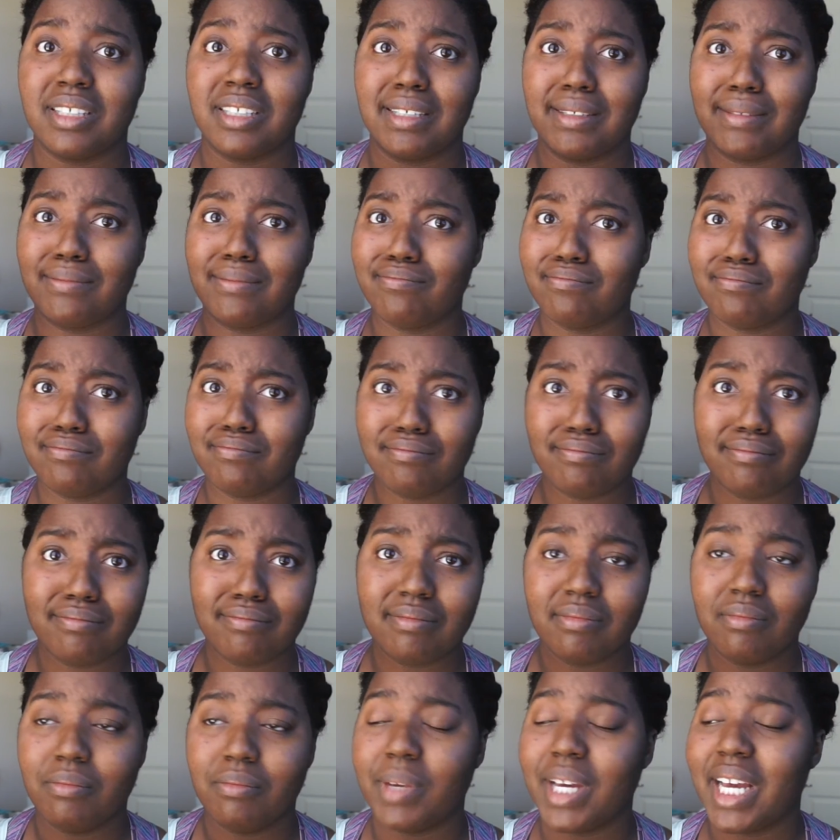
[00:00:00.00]
like,
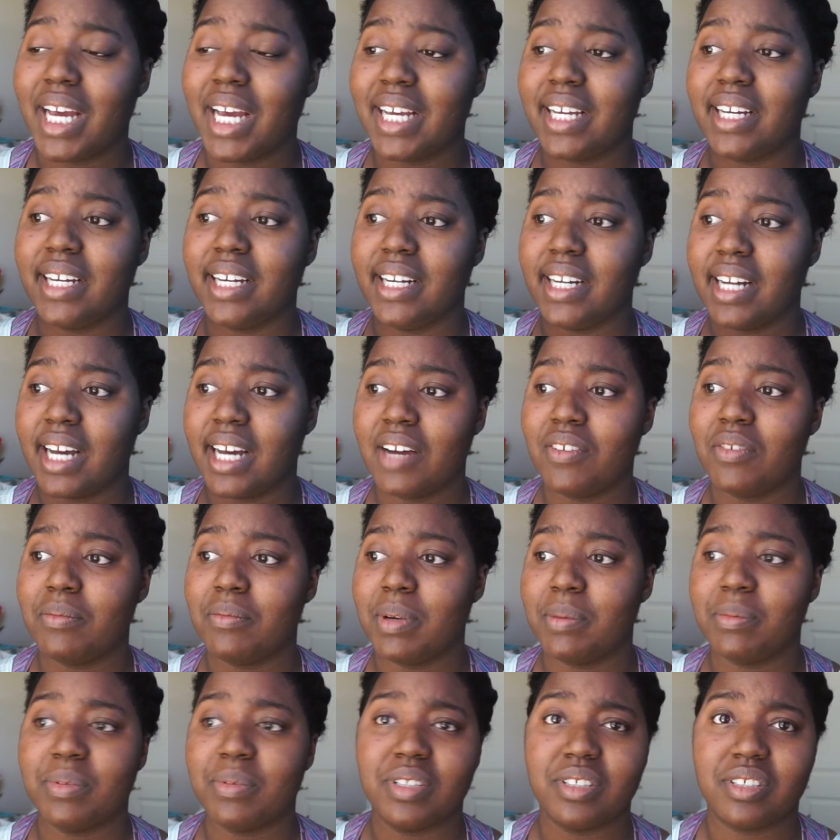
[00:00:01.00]
but I could not
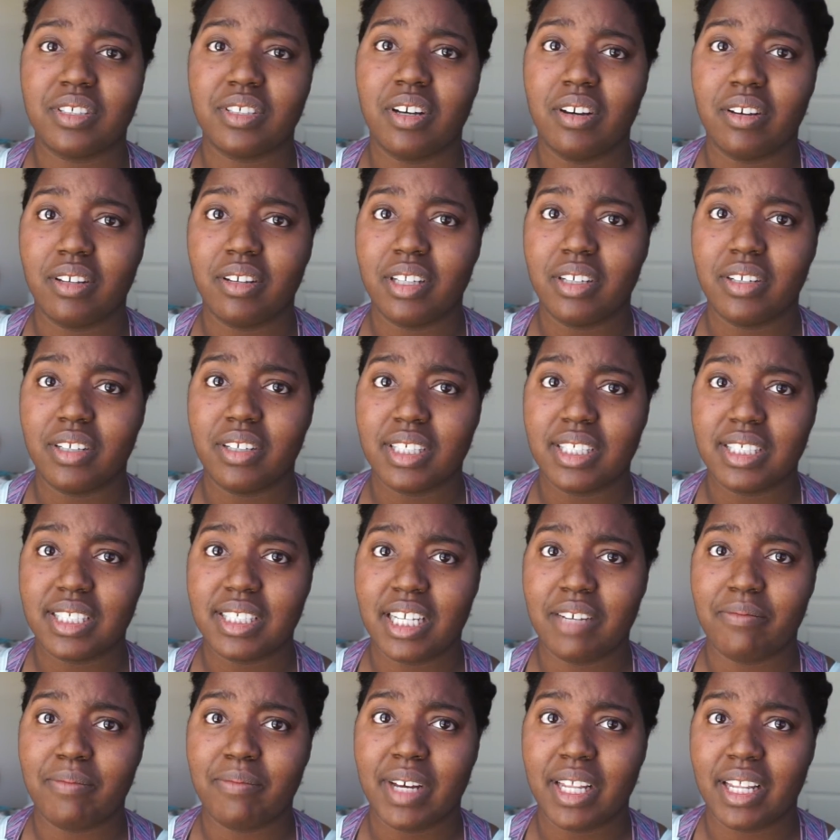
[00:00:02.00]
remember a song lyric to
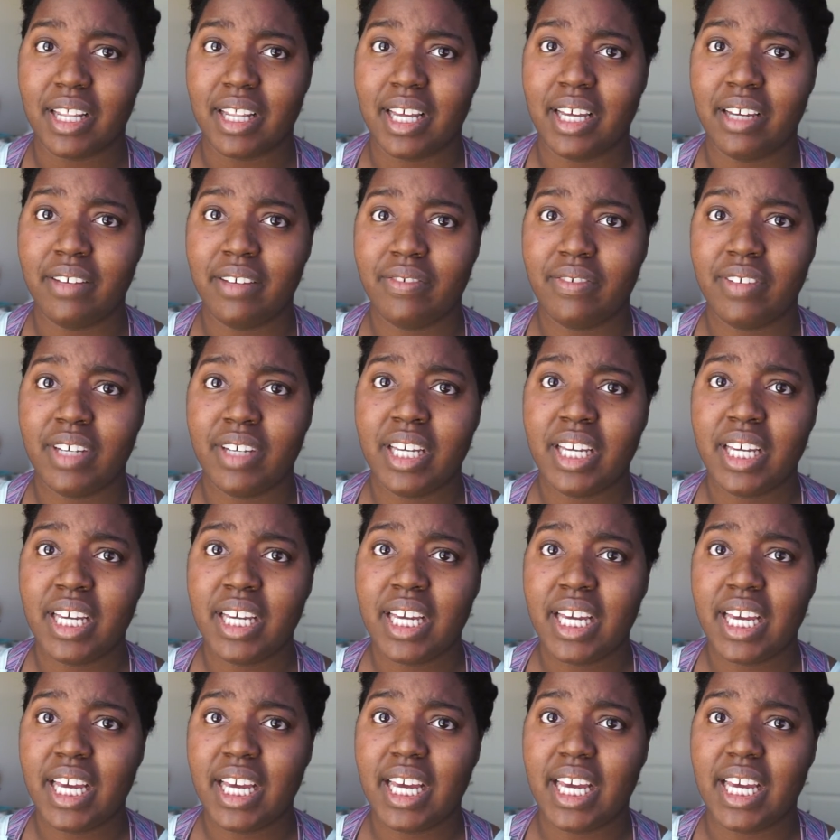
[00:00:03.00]
save my life.
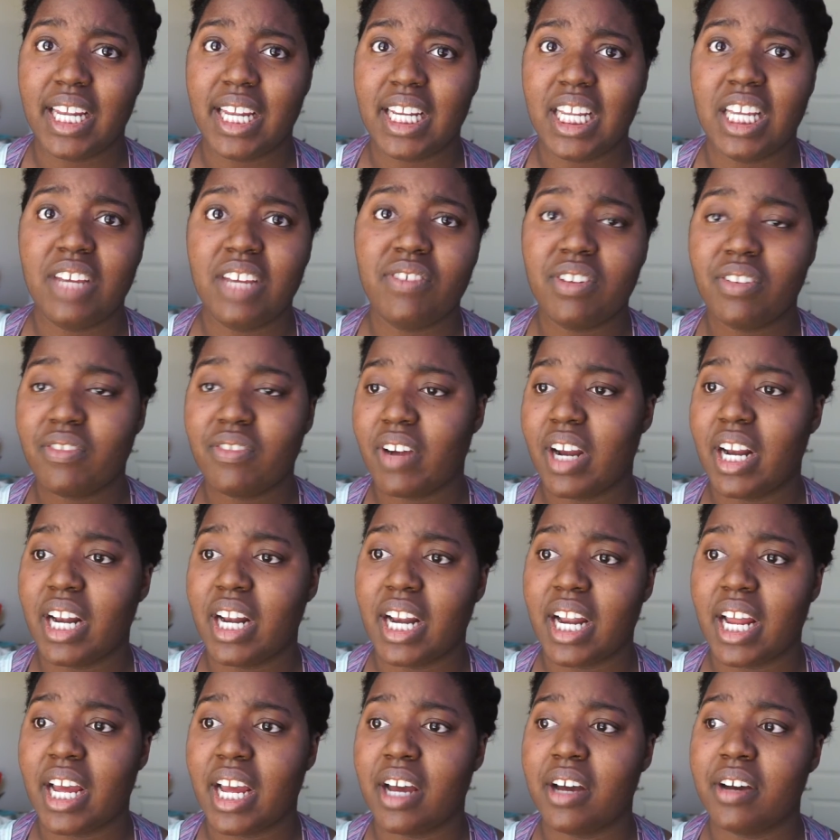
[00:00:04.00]
And even right
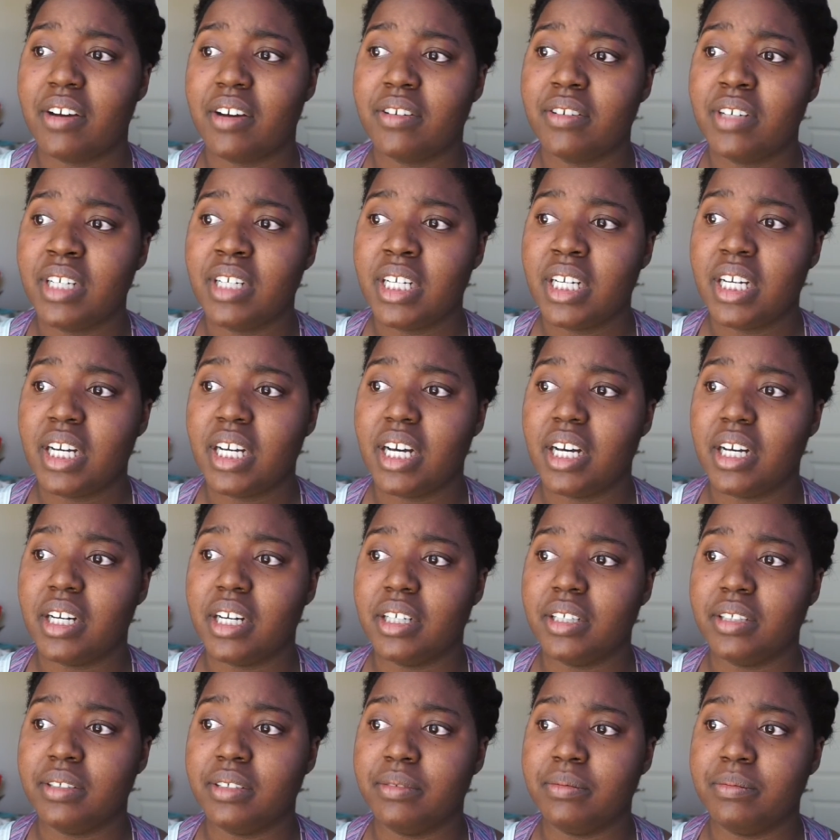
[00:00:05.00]
now,
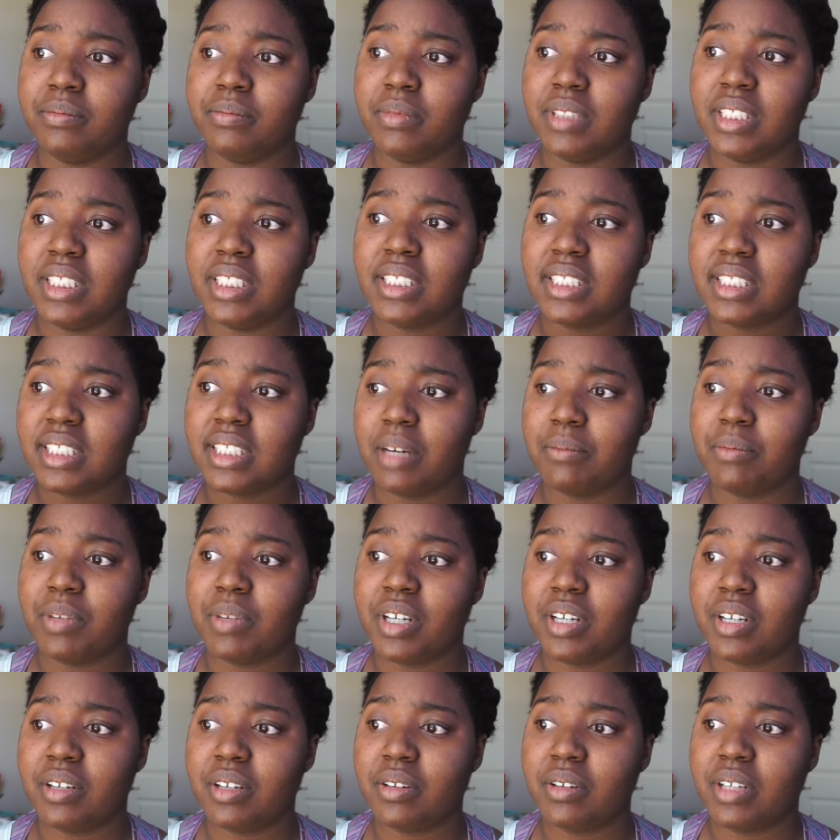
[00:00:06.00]
this
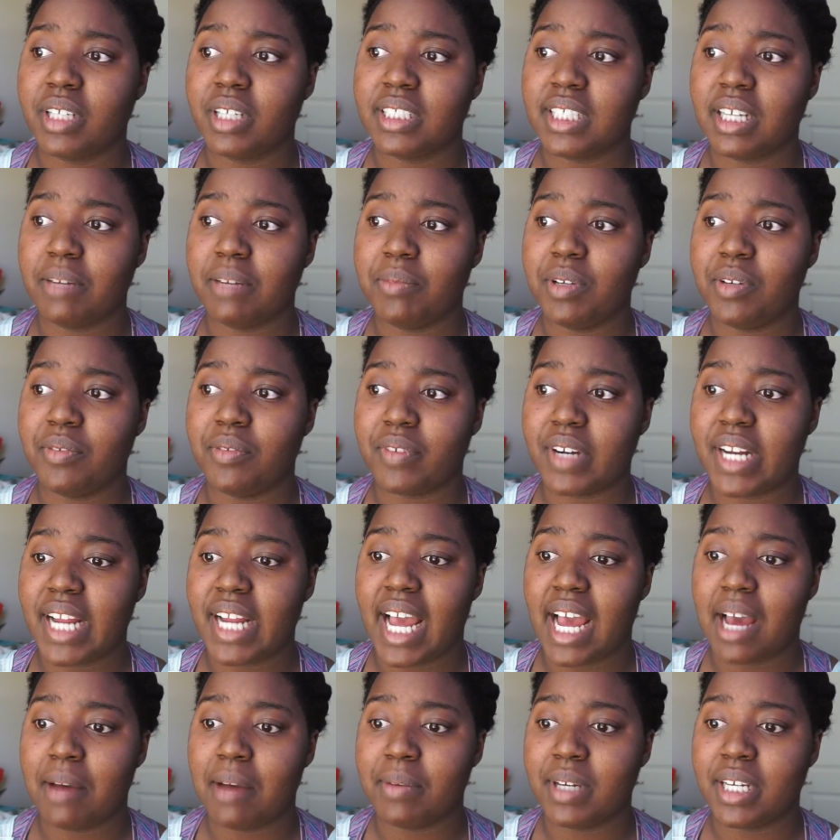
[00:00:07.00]
summer, because I've been
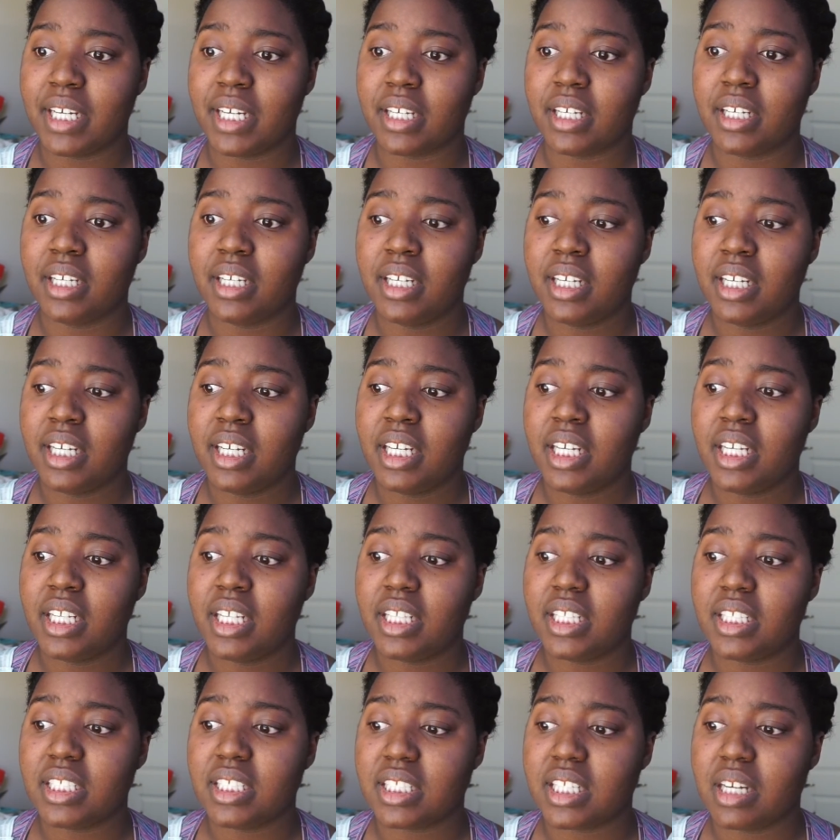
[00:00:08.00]
rehabbing,
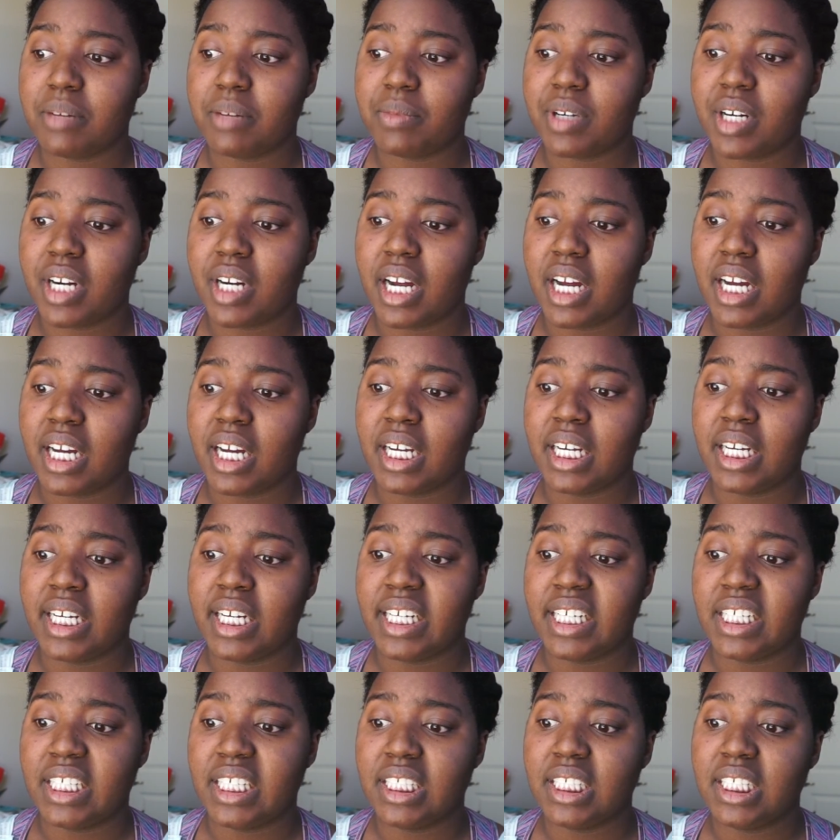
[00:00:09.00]
this summer
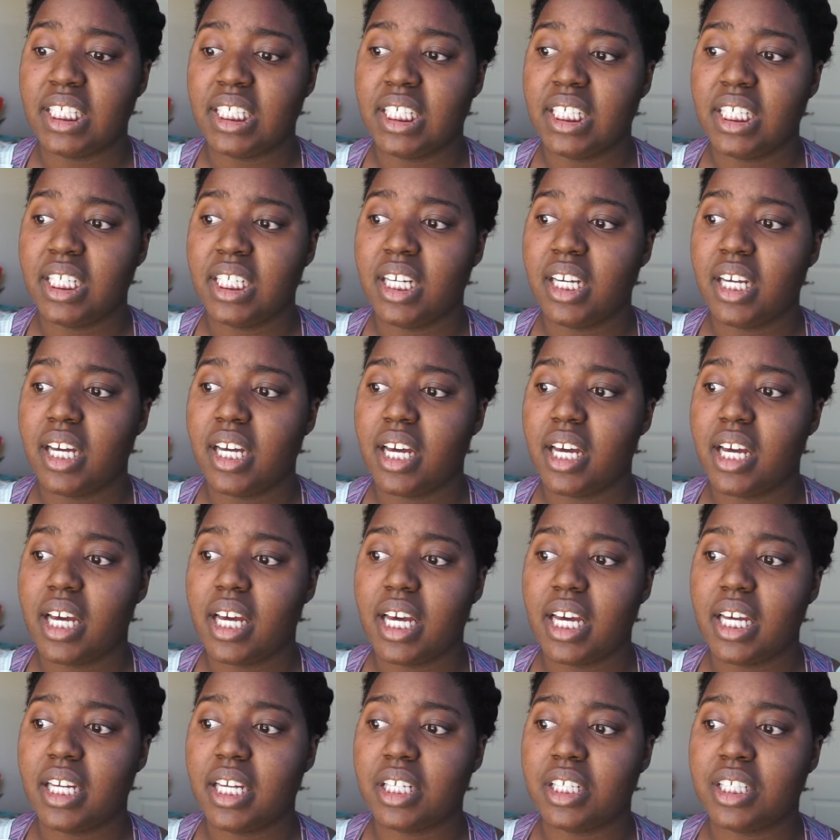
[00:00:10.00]
I
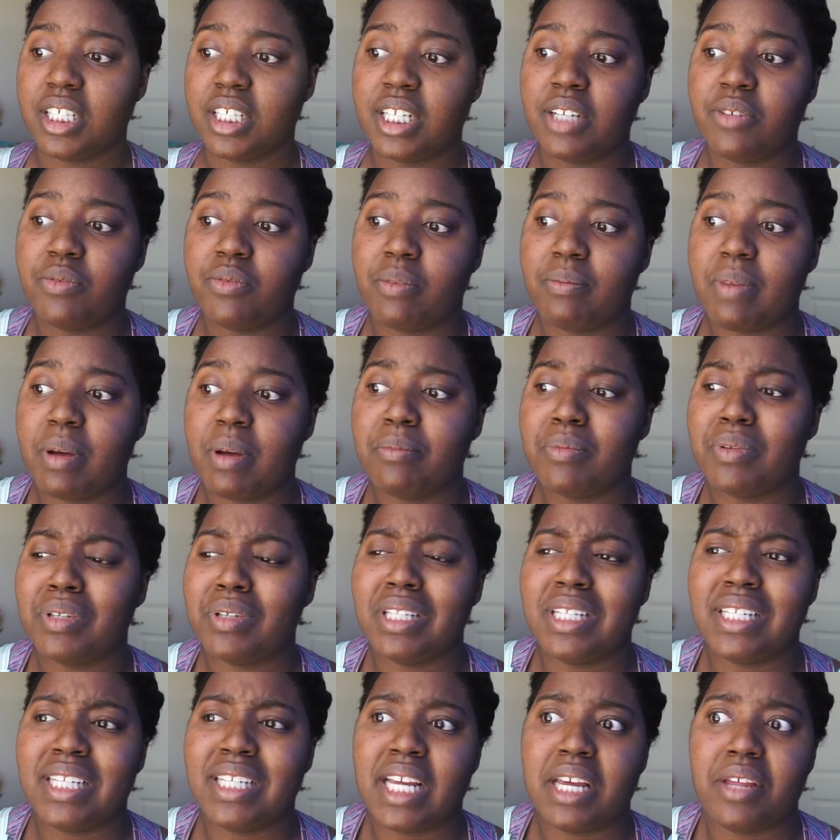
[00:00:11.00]
couldn't remember
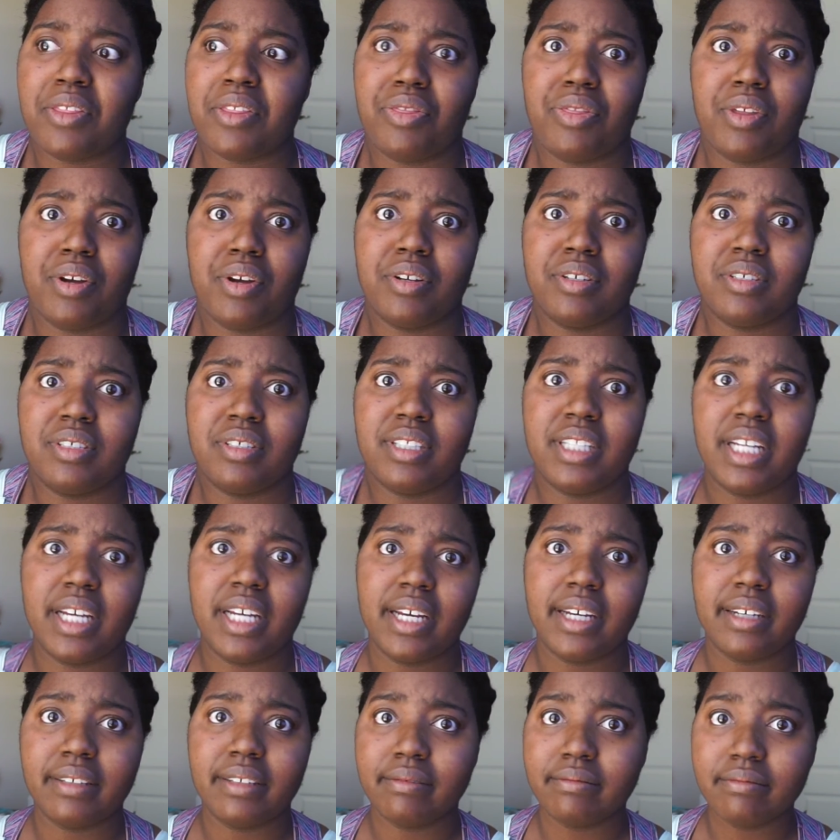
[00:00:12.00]
the day
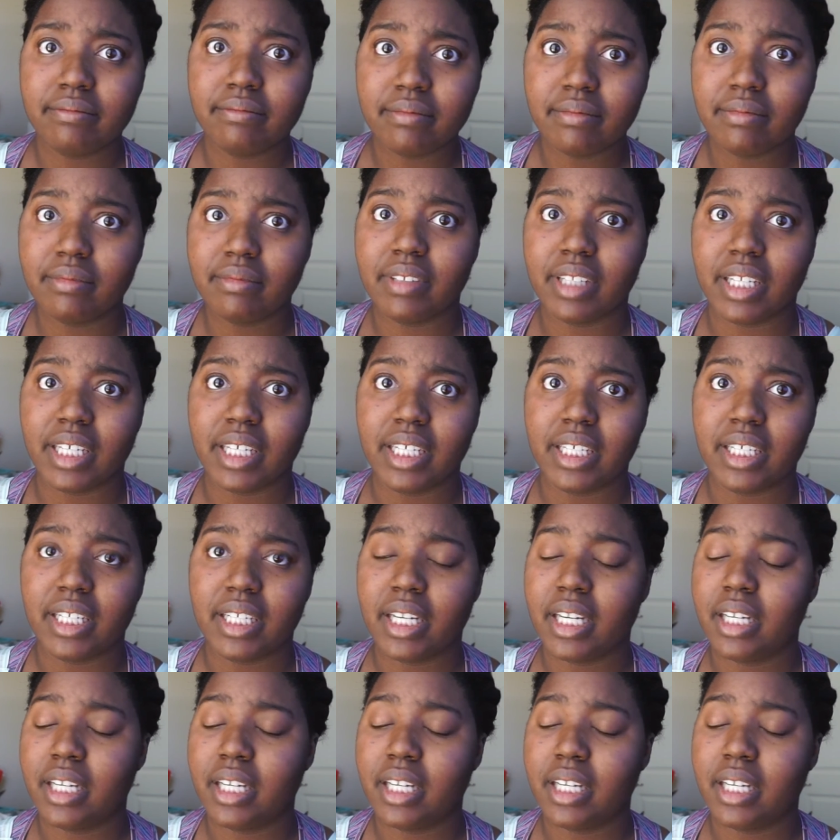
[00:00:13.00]
Thursday. Like,